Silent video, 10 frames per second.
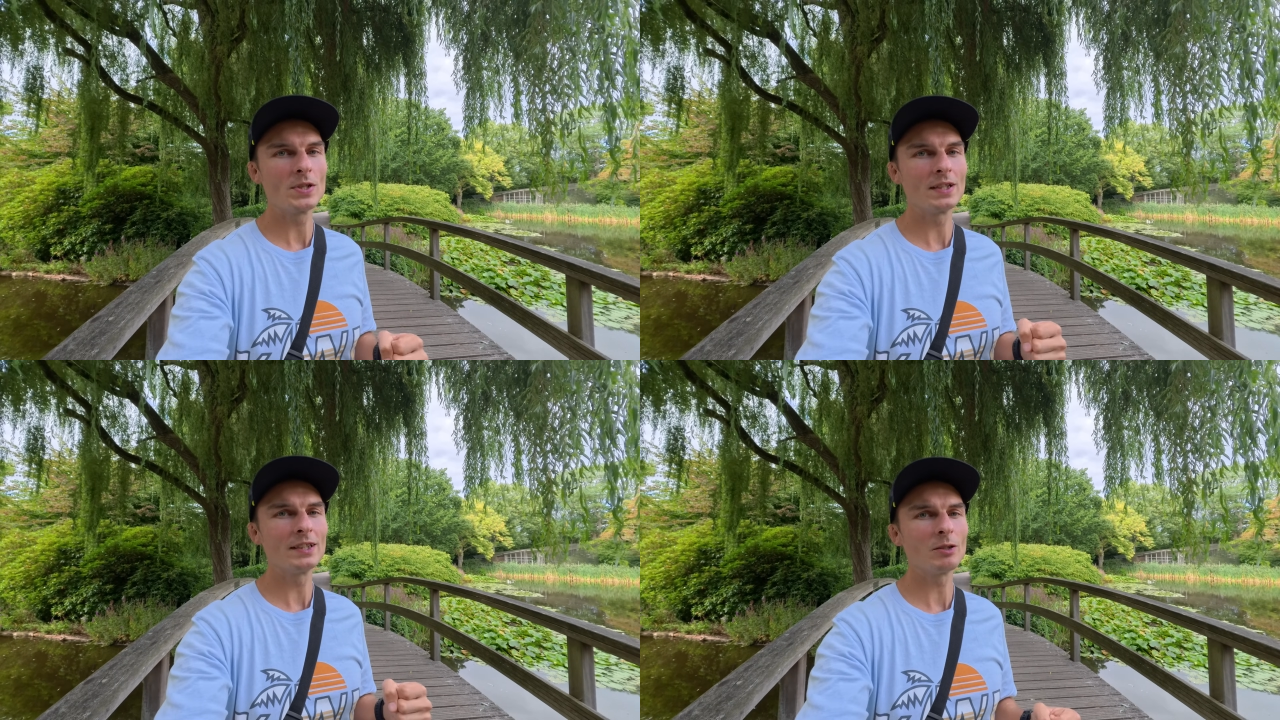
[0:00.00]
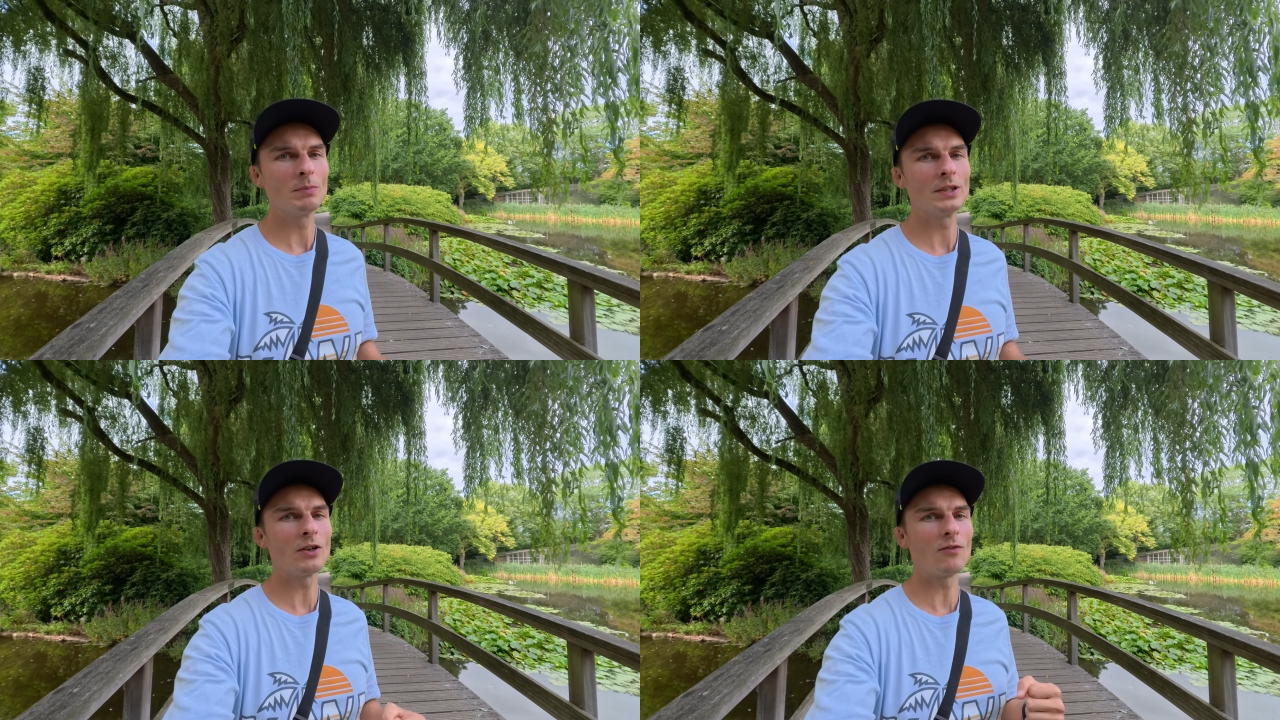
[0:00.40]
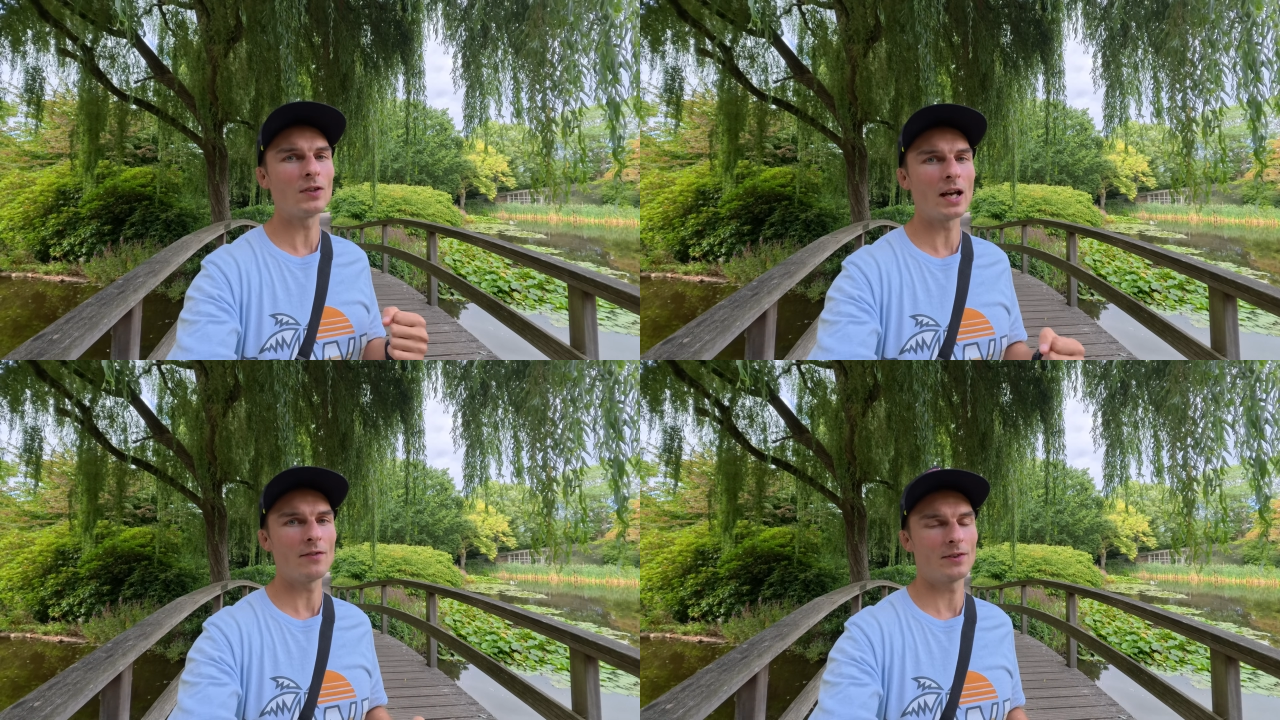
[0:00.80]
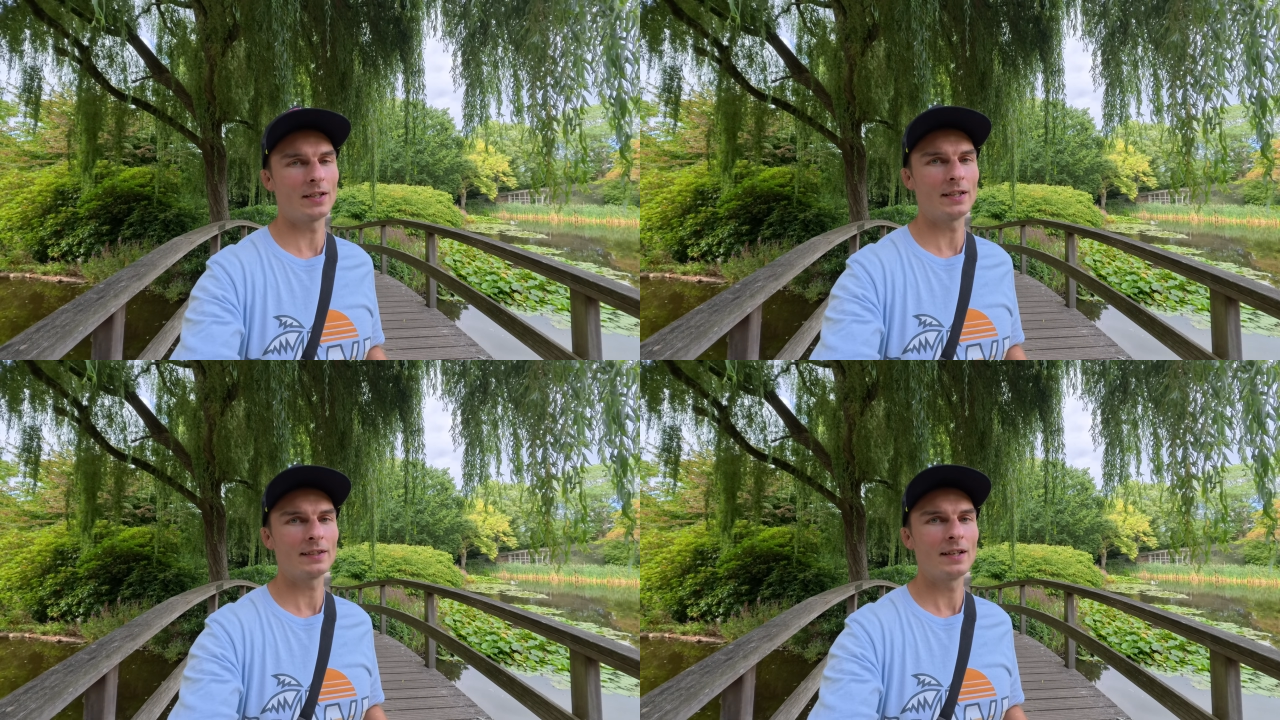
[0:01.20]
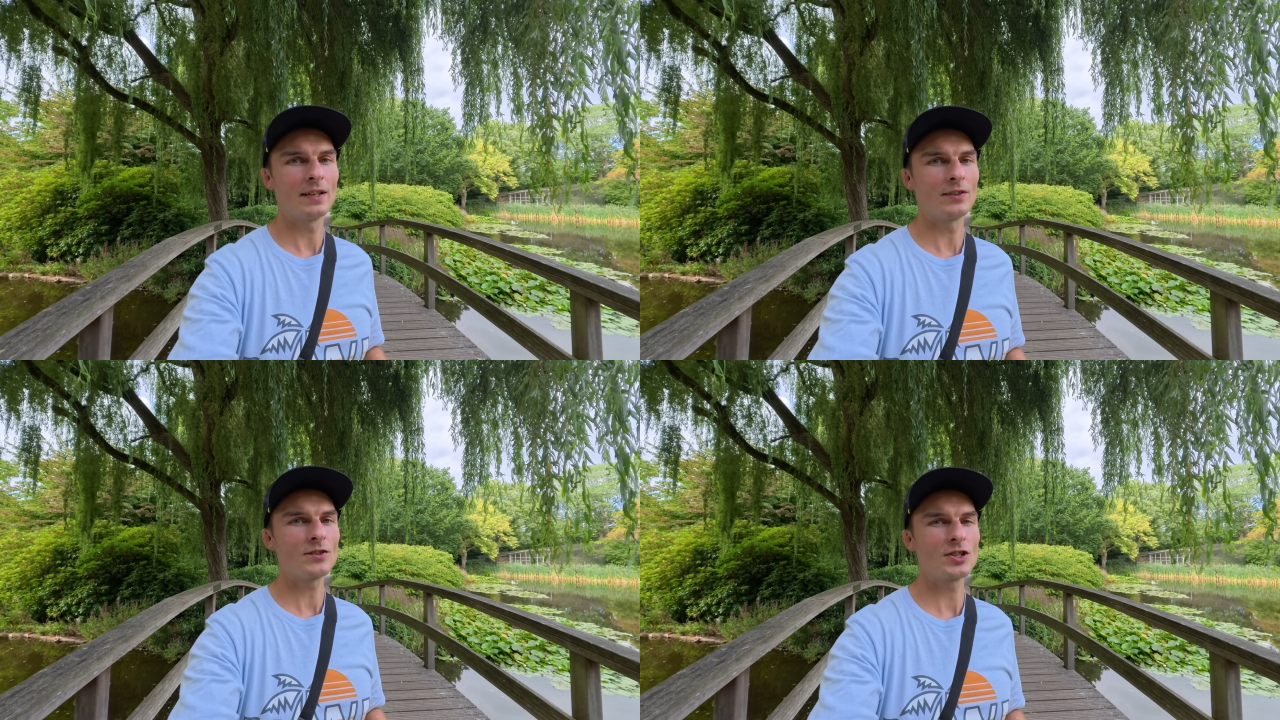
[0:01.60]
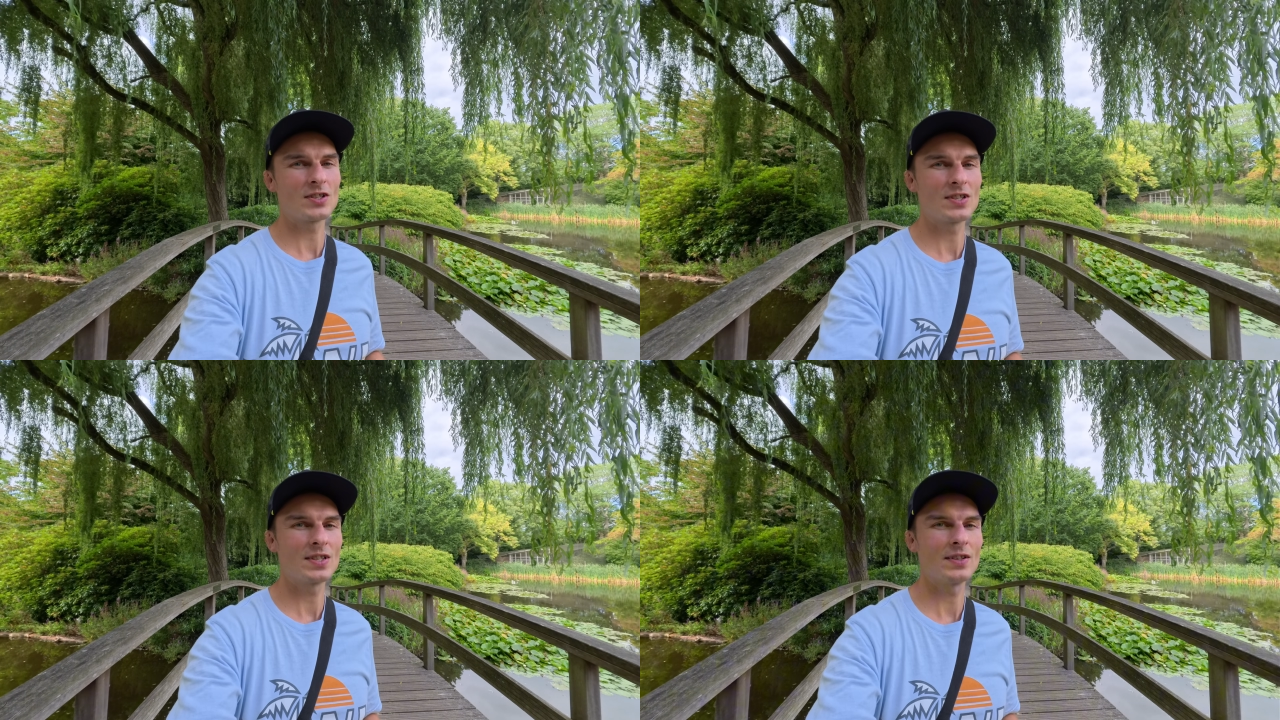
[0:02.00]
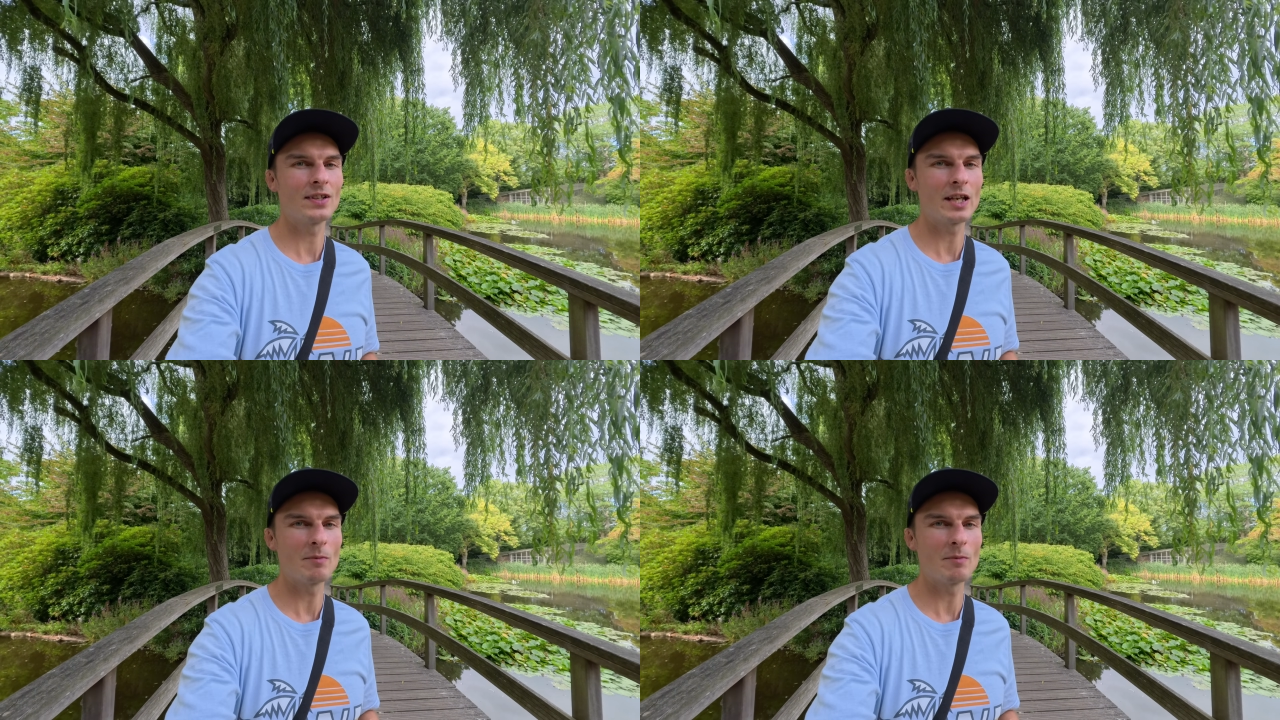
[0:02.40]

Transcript: with a little bit of life on it, not just a still